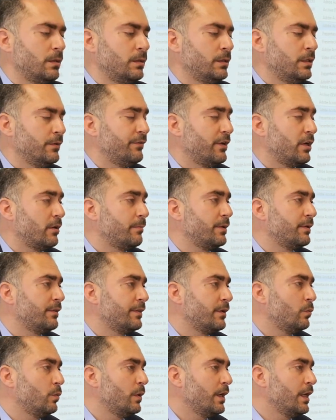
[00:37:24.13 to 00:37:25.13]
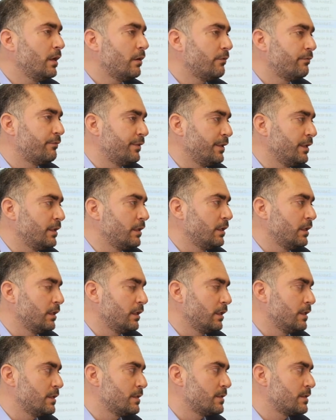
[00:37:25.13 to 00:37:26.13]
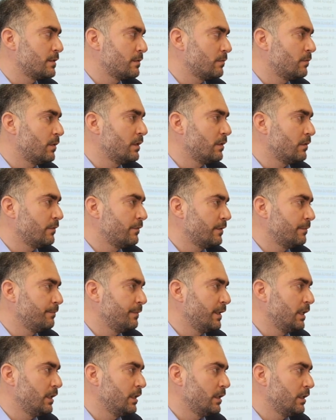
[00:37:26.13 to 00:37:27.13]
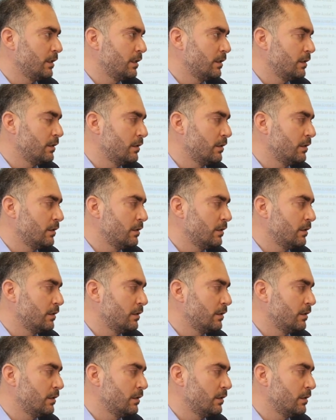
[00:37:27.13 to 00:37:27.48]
Developing the way of thinking is one of the main